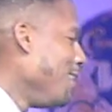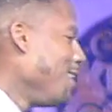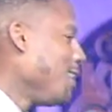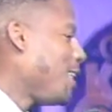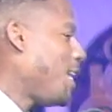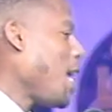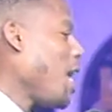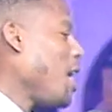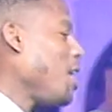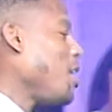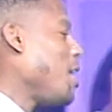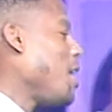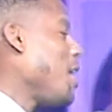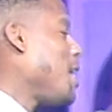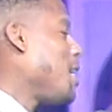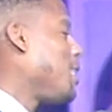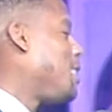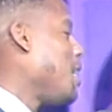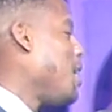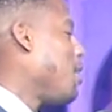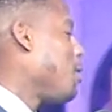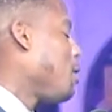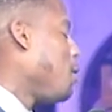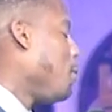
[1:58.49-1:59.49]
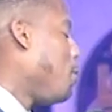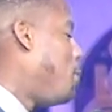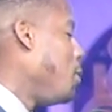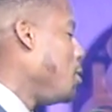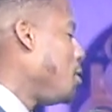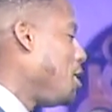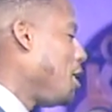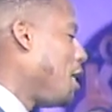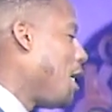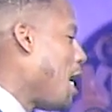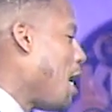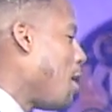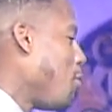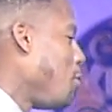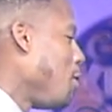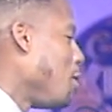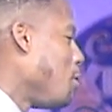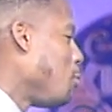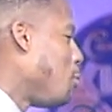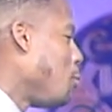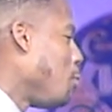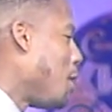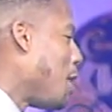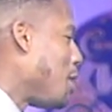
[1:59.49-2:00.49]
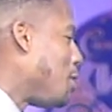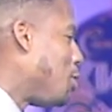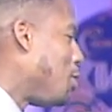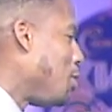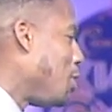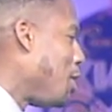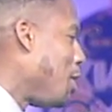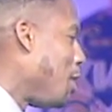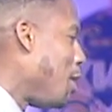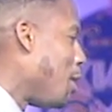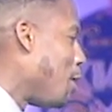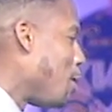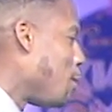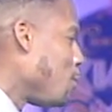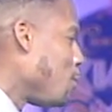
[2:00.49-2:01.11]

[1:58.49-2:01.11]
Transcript: carry your ass down to the pussycat. We don't do that shit here.